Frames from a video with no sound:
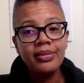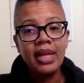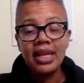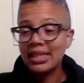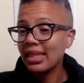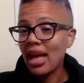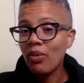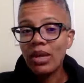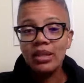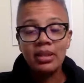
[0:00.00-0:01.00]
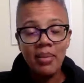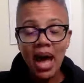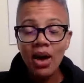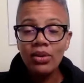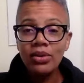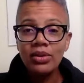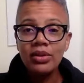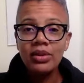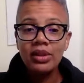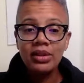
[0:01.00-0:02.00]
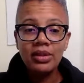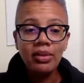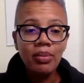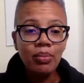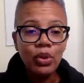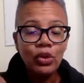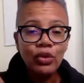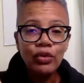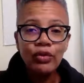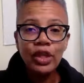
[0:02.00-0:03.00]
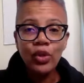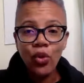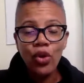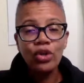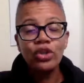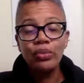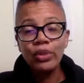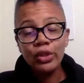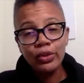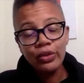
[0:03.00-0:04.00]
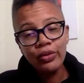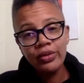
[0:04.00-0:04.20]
And isn't that what it's about? Move in order to move.